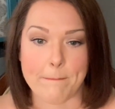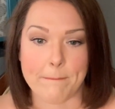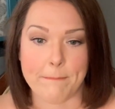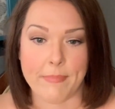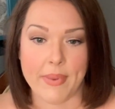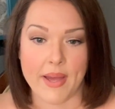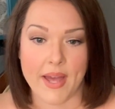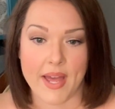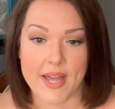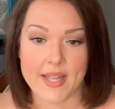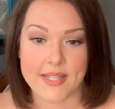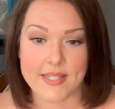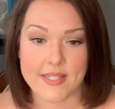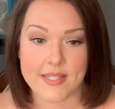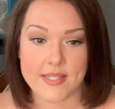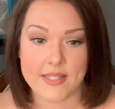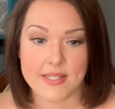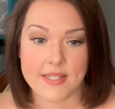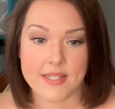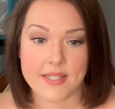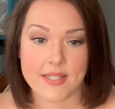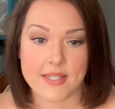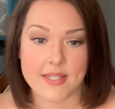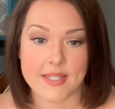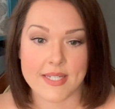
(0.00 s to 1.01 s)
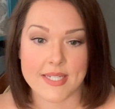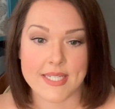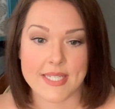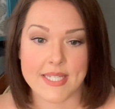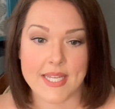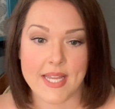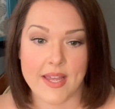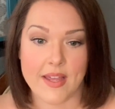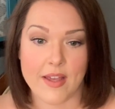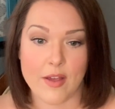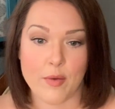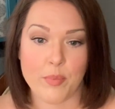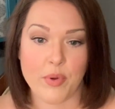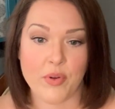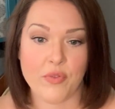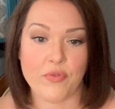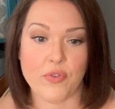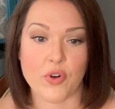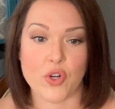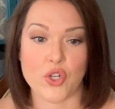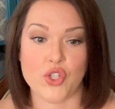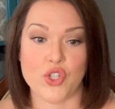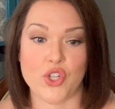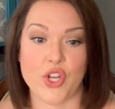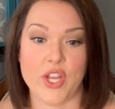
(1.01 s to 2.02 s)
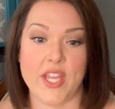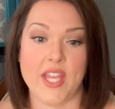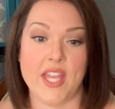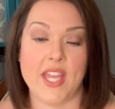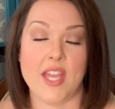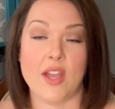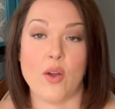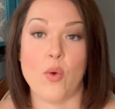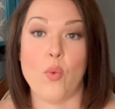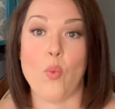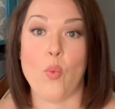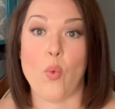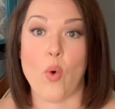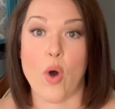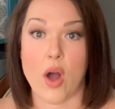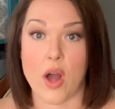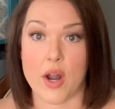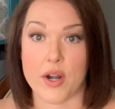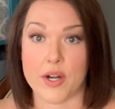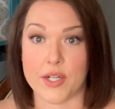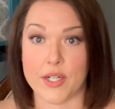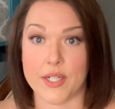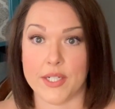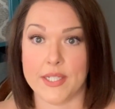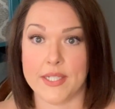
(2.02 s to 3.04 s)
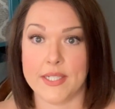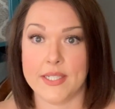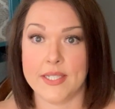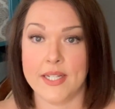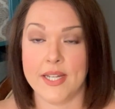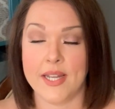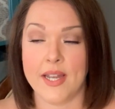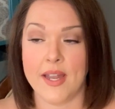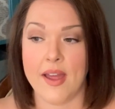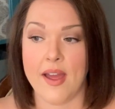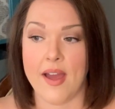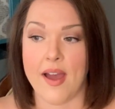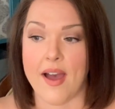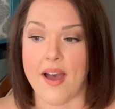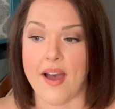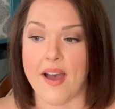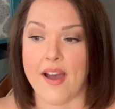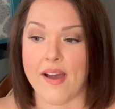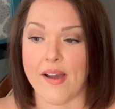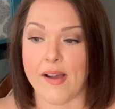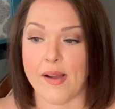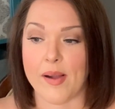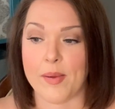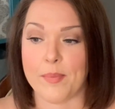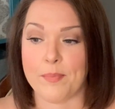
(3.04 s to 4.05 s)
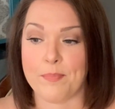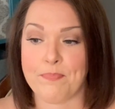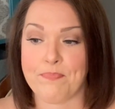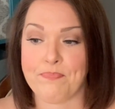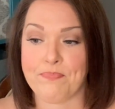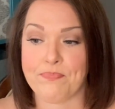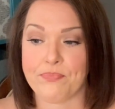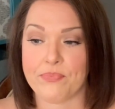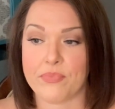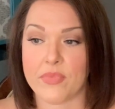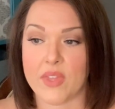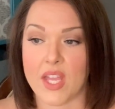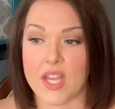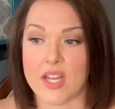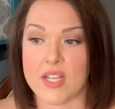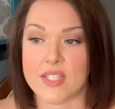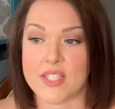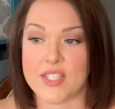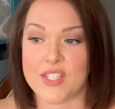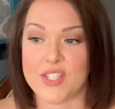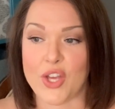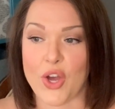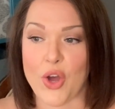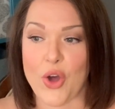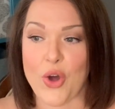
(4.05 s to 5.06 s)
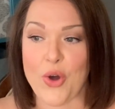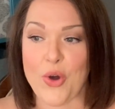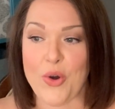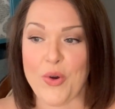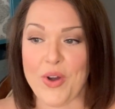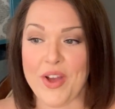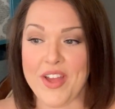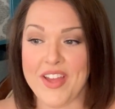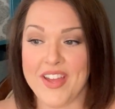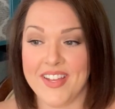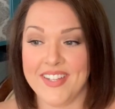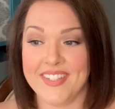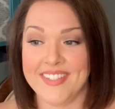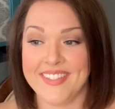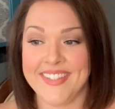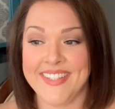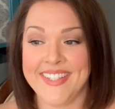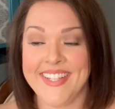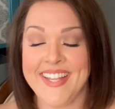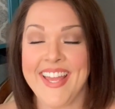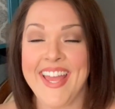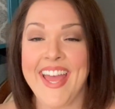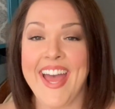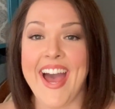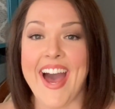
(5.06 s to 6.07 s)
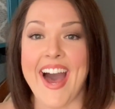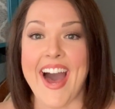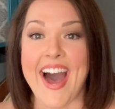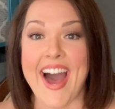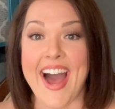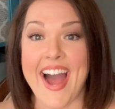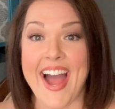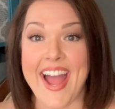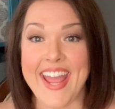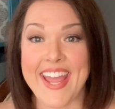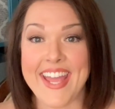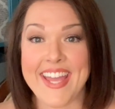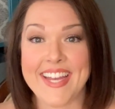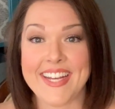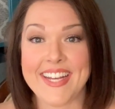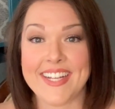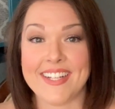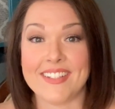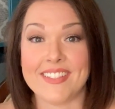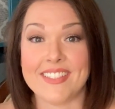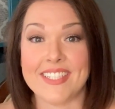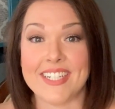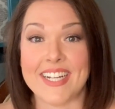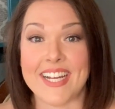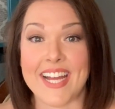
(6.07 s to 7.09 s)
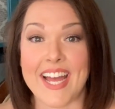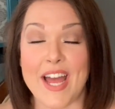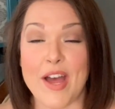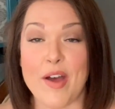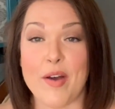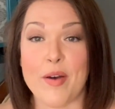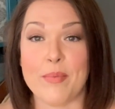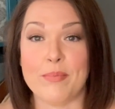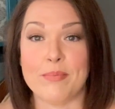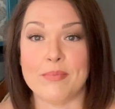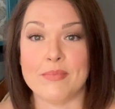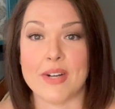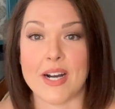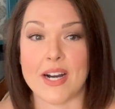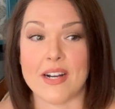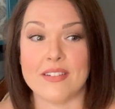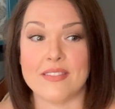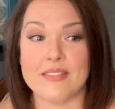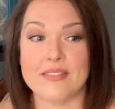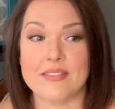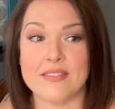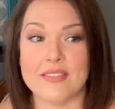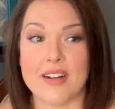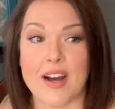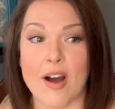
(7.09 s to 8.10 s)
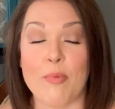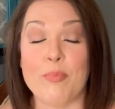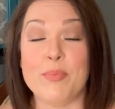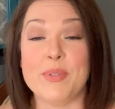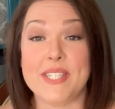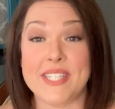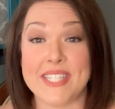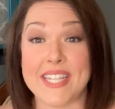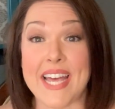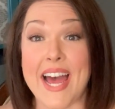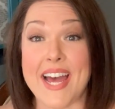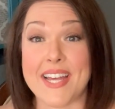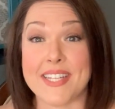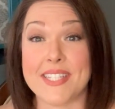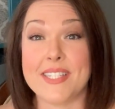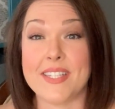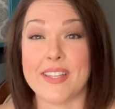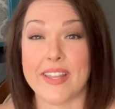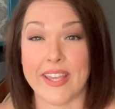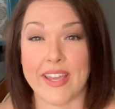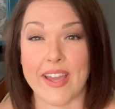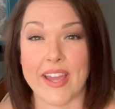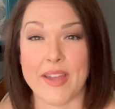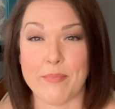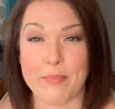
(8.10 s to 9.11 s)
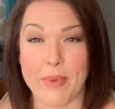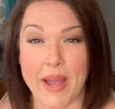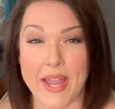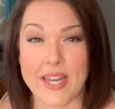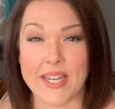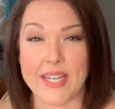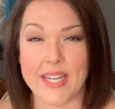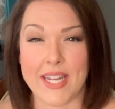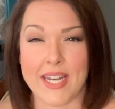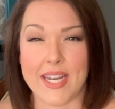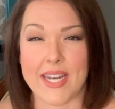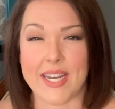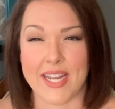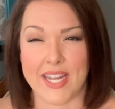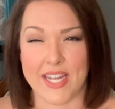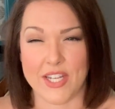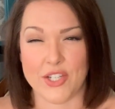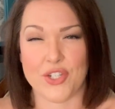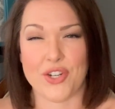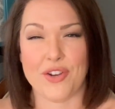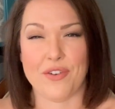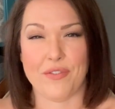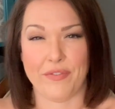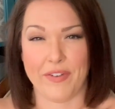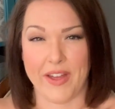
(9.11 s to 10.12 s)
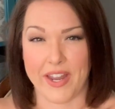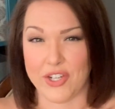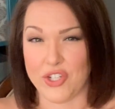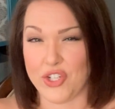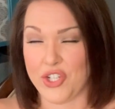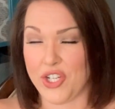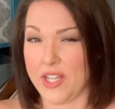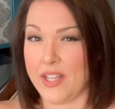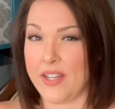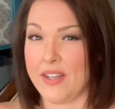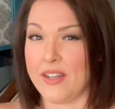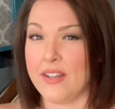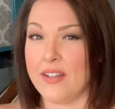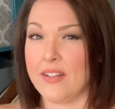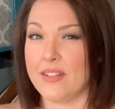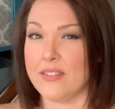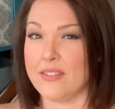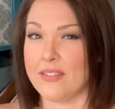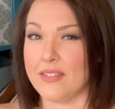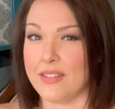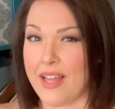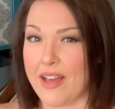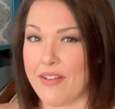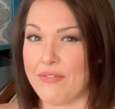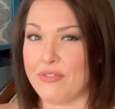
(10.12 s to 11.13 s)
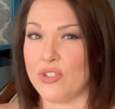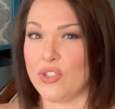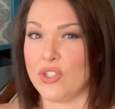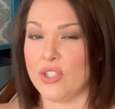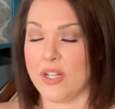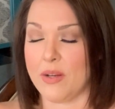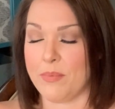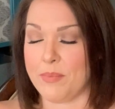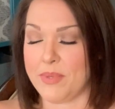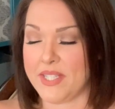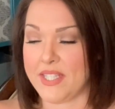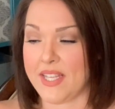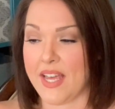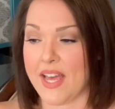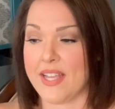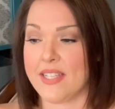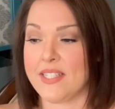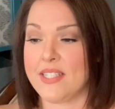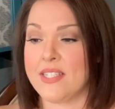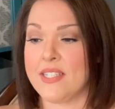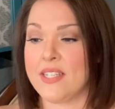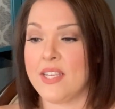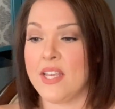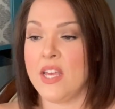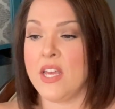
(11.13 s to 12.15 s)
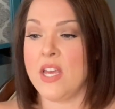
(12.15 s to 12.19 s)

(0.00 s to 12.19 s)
Best tip for drinking water. So I am obsessed, I might need an intervention level obsessed,